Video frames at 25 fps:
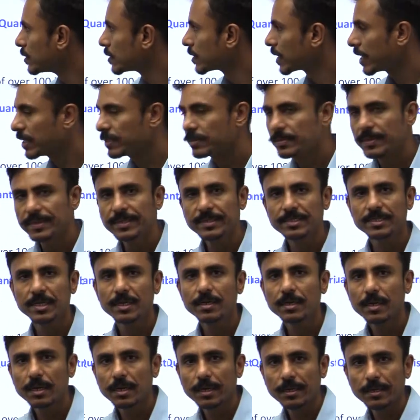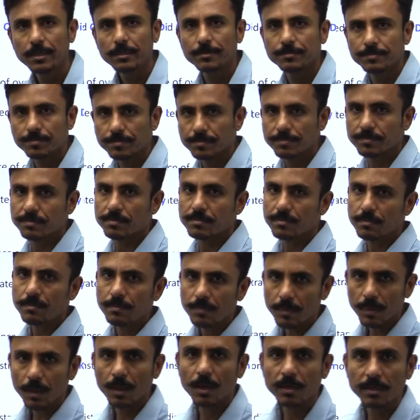Guys, recently
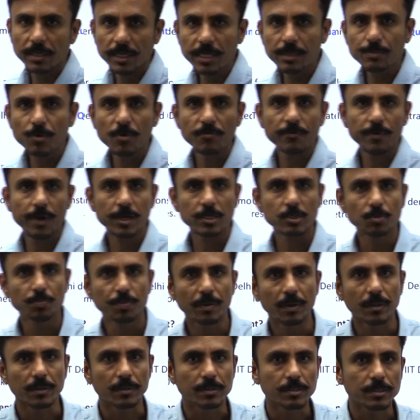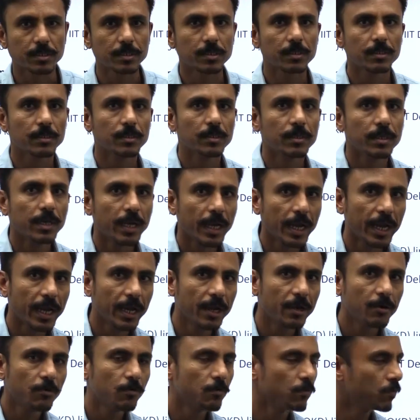a team of experts
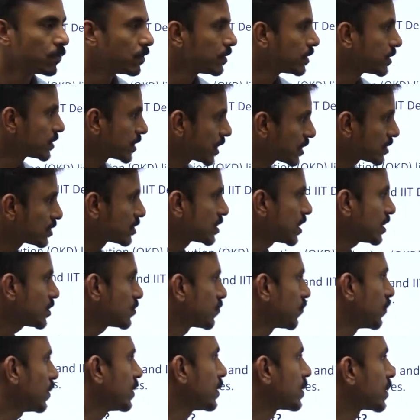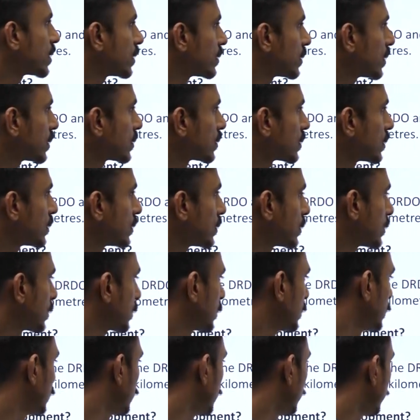have successfully conducted
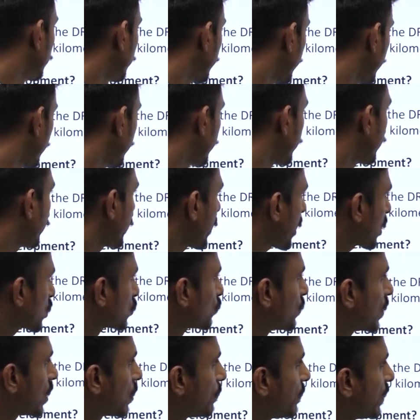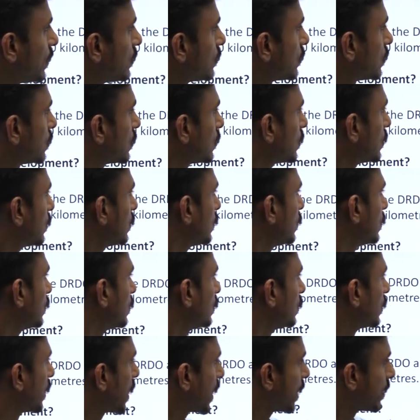an experiment
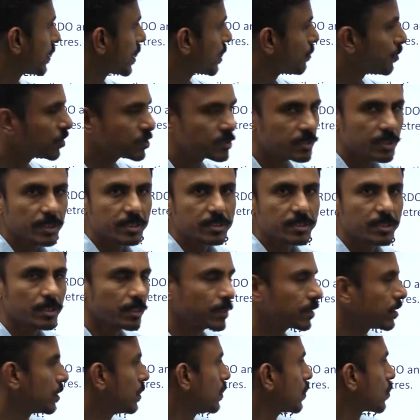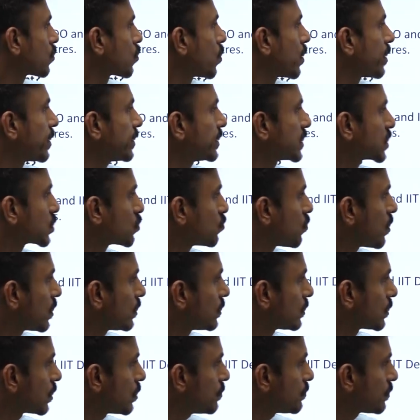and demonstration called as
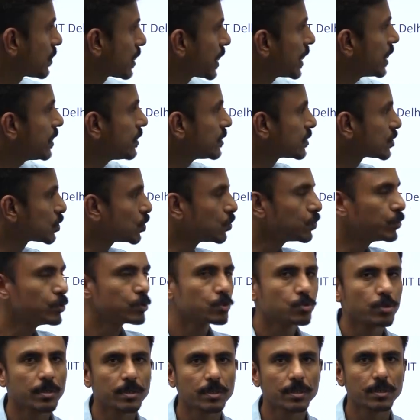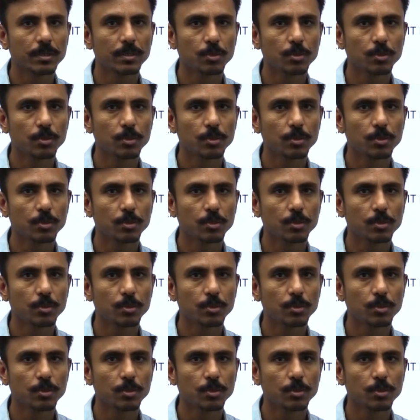quantum key distribution,